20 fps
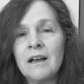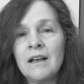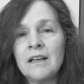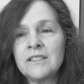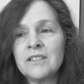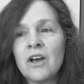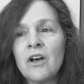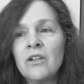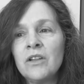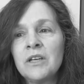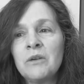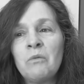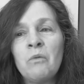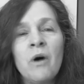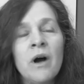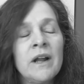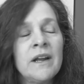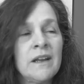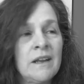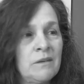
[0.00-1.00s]
that's all he
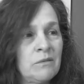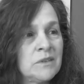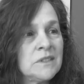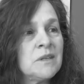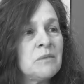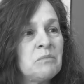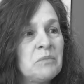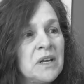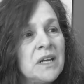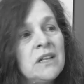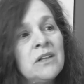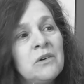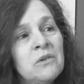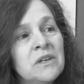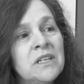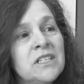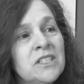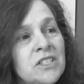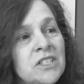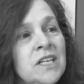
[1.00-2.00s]
wanted, was a pillow
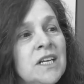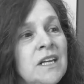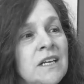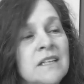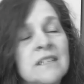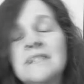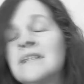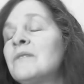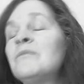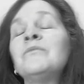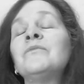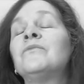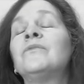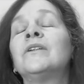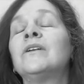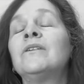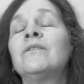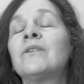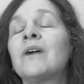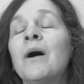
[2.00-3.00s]
and a sheet, some
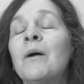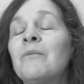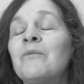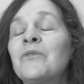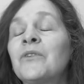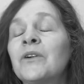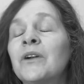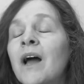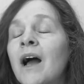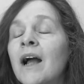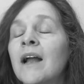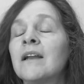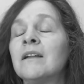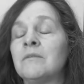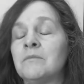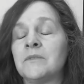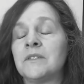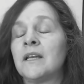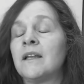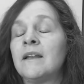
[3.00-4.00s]
little comfort
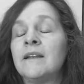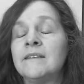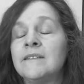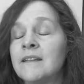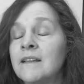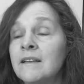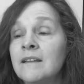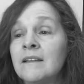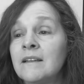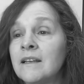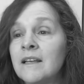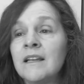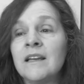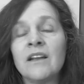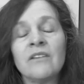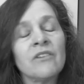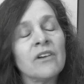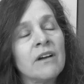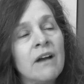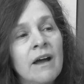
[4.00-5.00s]
items, and he
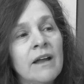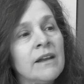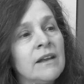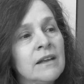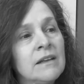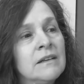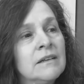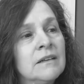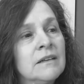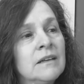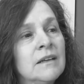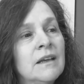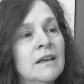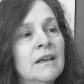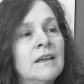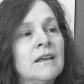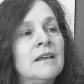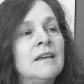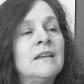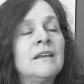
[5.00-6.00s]
never got it.
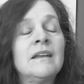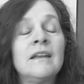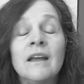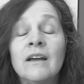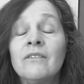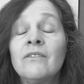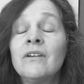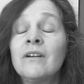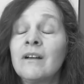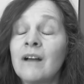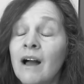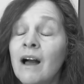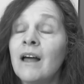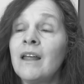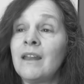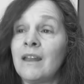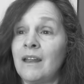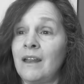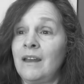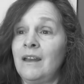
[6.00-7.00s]
He never
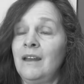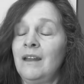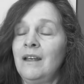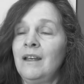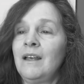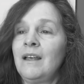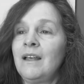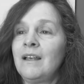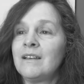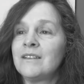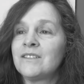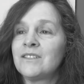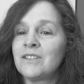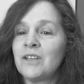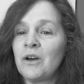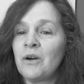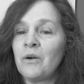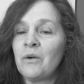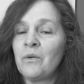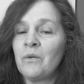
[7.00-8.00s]
got it.
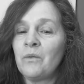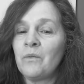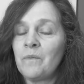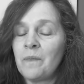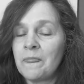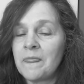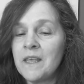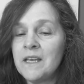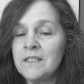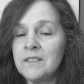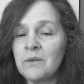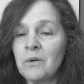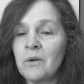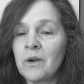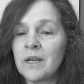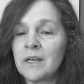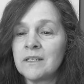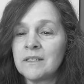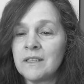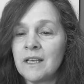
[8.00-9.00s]
So this
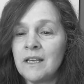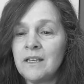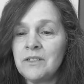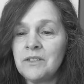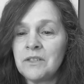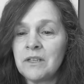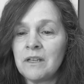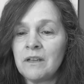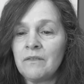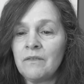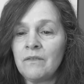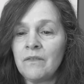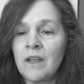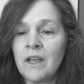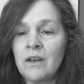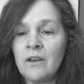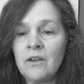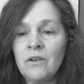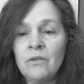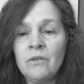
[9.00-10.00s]
organization,
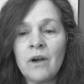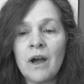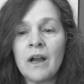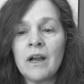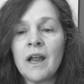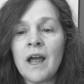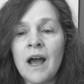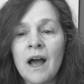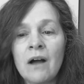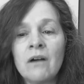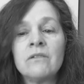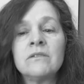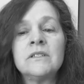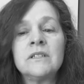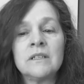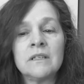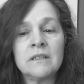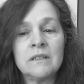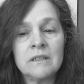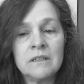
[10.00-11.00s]
they knew kind of how
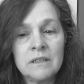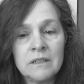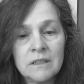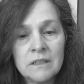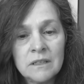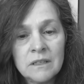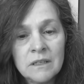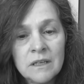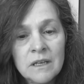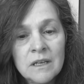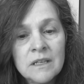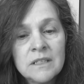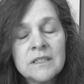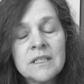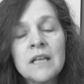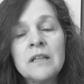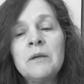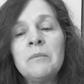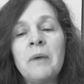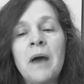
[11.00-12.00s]
to
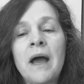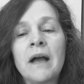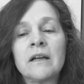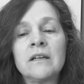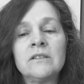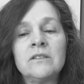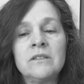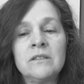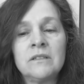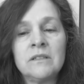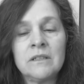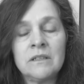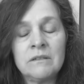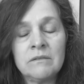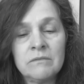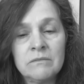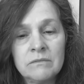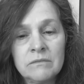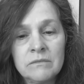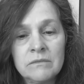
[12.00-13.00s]
send the packages
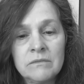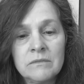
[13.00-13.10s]
in